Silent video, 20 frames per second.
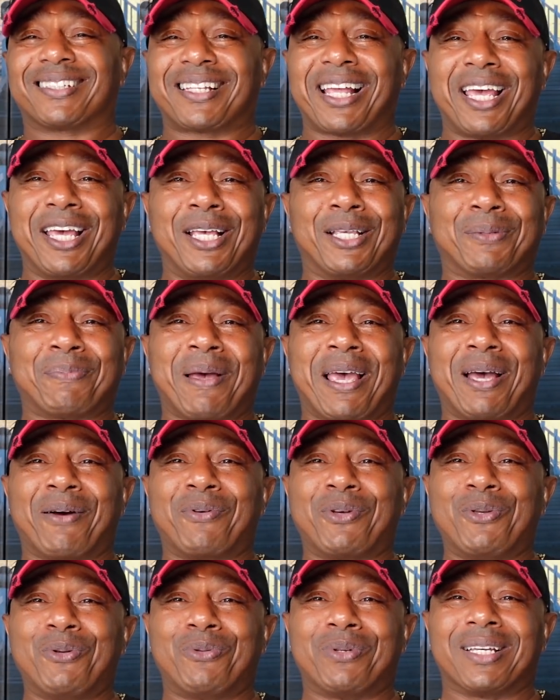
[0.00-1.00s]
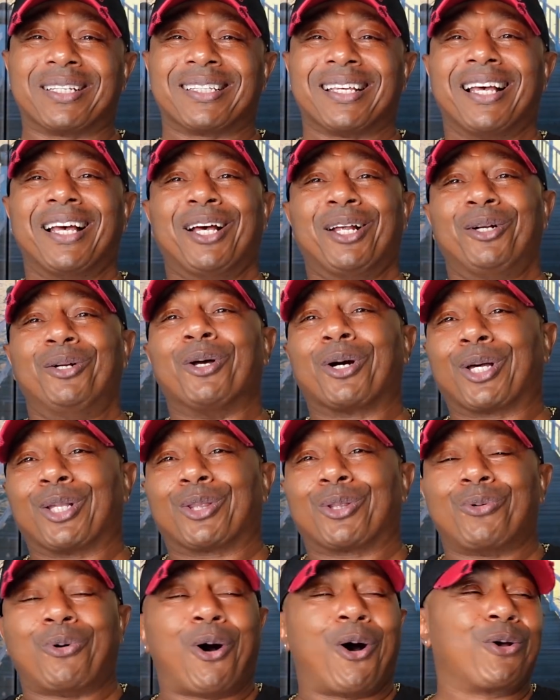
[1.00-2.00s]
stage, man, where you just
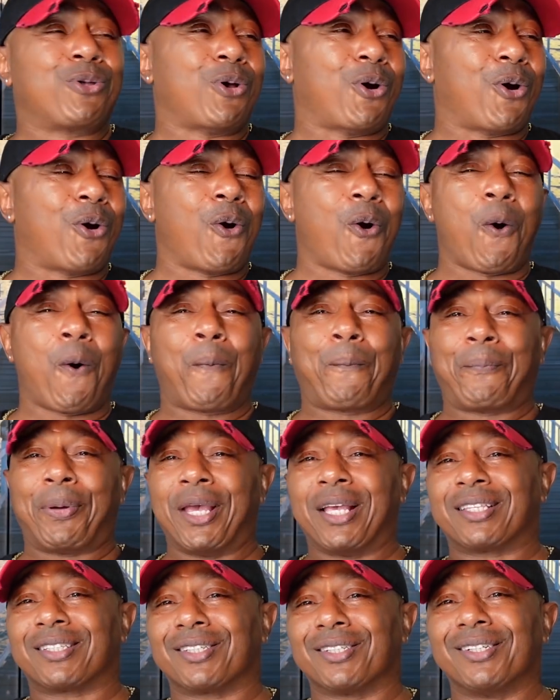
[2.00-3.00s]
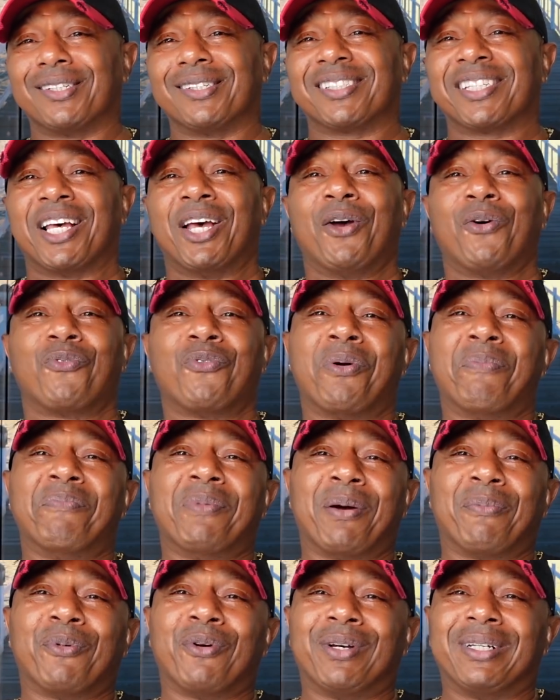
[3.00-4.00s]
looking through all your old pictures,
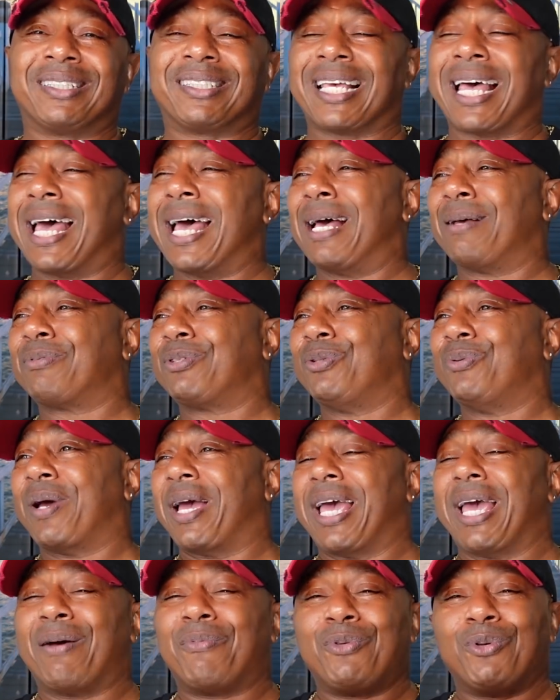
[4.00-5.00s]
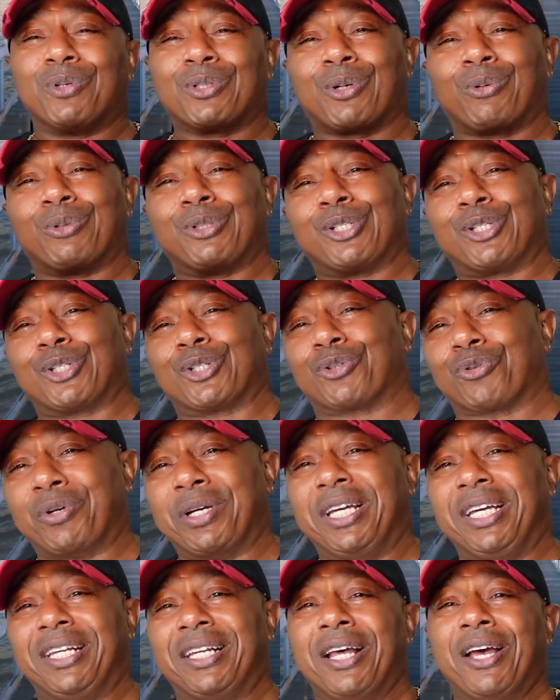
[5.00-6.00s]
remembering times you had when you was on the
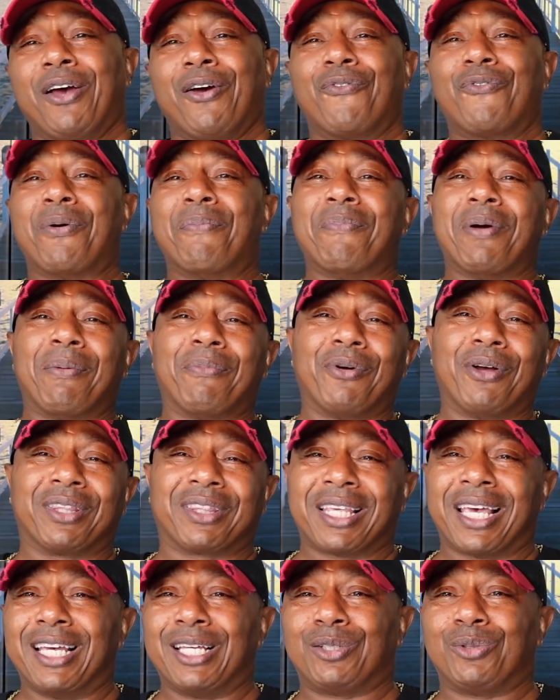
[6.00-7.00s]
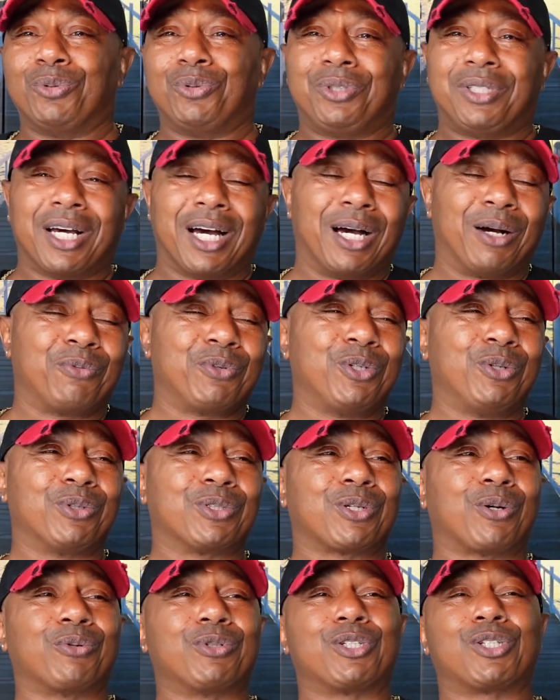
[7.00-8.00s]
street, remembering things you done when you
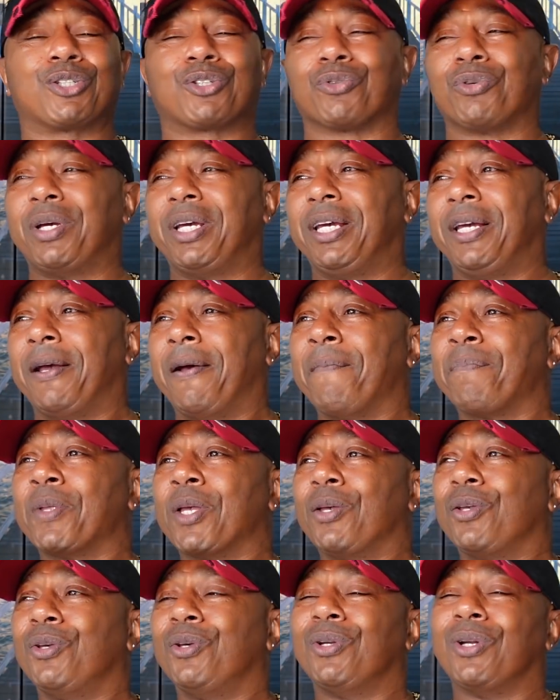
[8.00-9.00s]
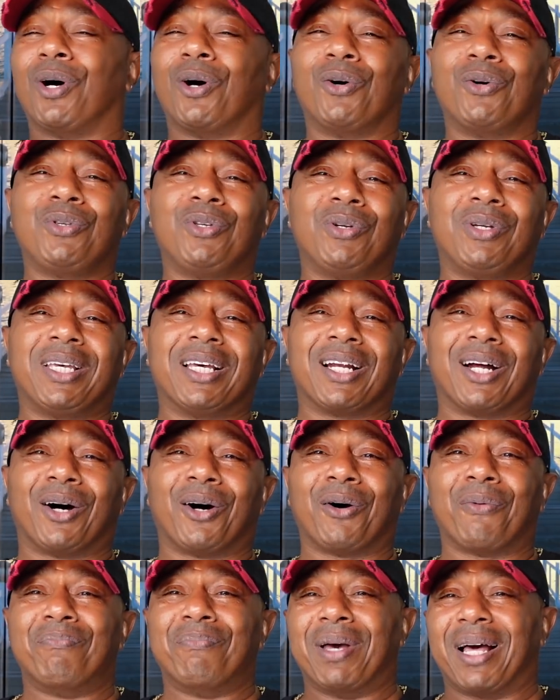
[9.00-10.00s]
was on the street. You know, you get
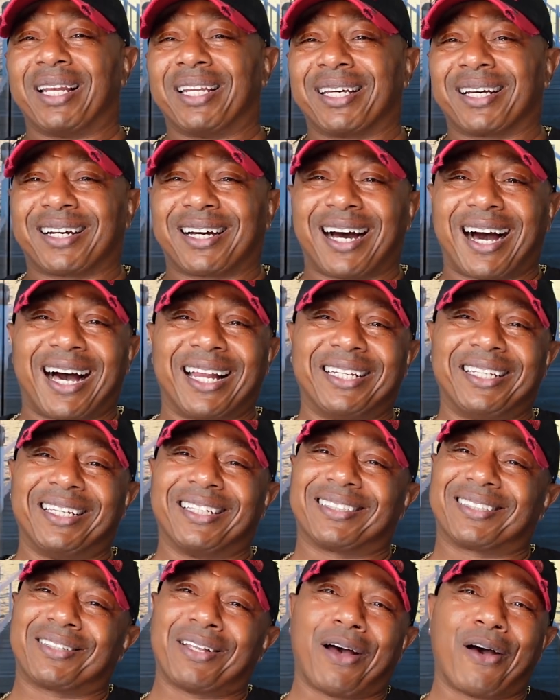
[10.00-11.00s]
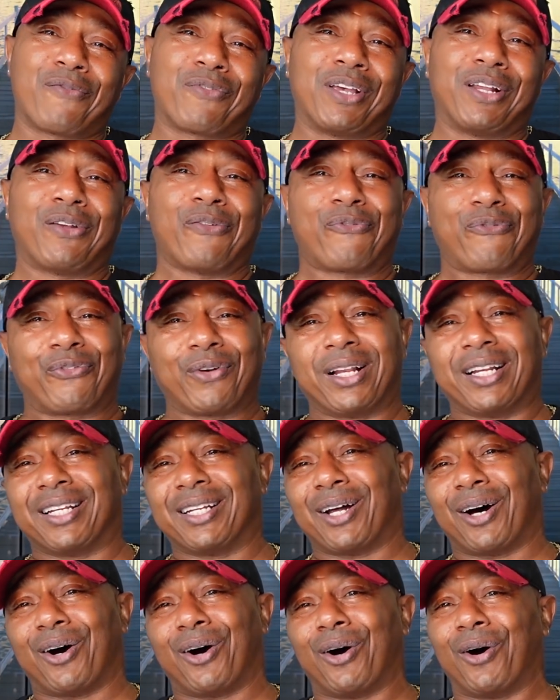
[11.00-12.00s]
all melancholy and stuff, get the
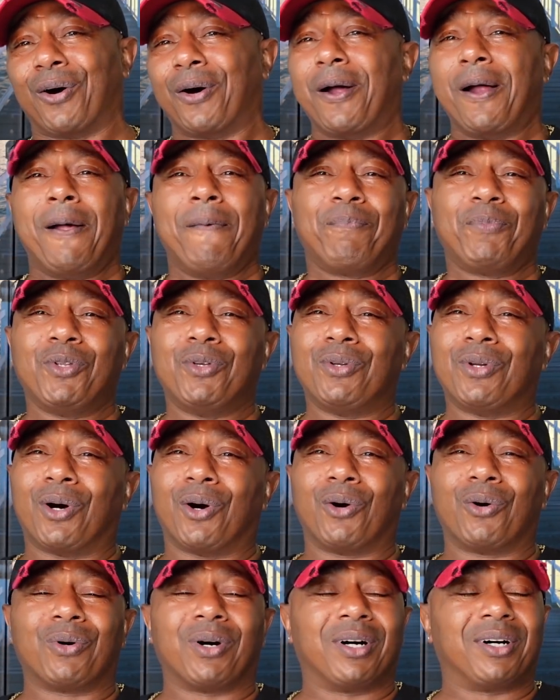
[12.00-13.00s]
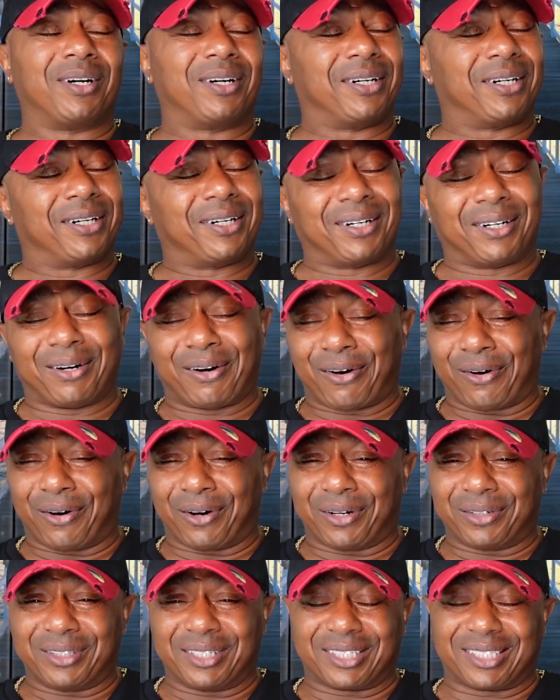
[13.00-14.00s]
feeling all, you
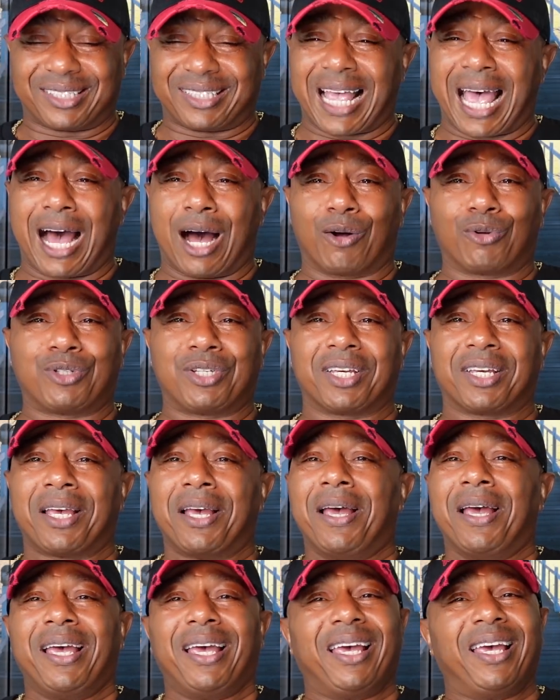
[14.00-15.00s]
know, nostalgic.